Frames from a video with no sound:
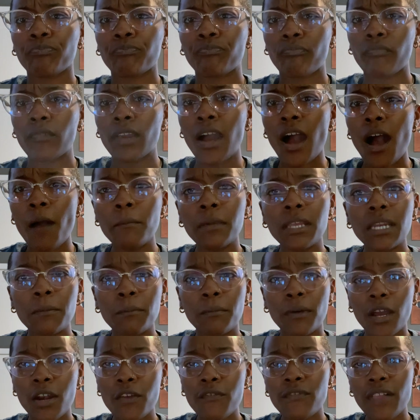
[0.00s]
Comment a
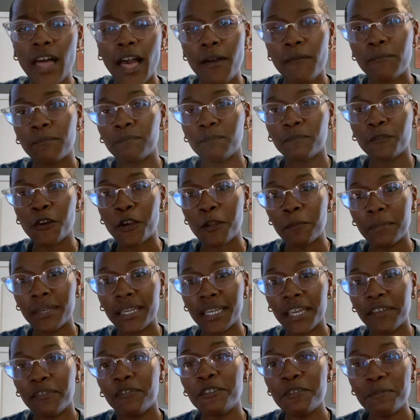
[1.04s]
butterfly for
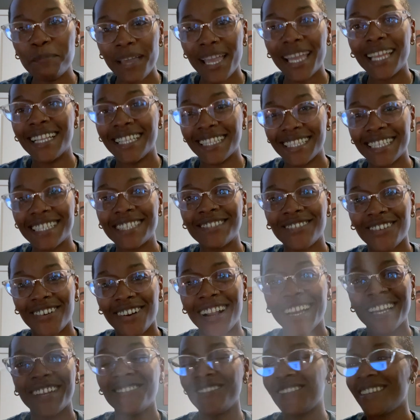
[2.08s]
me if you made it this far
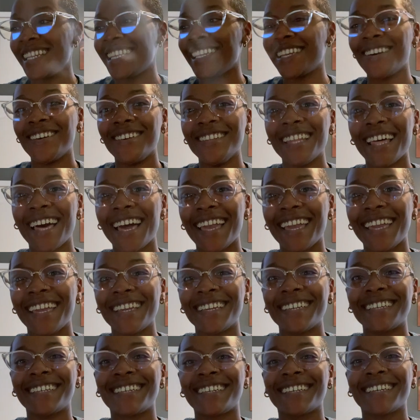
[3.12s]
in the video.
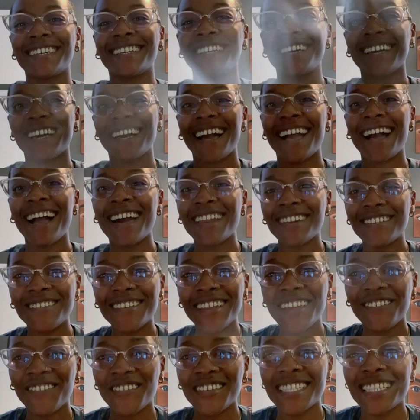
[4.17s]
Like, I don't
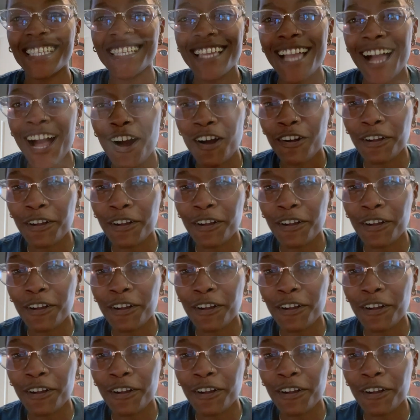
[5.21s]
never see y'all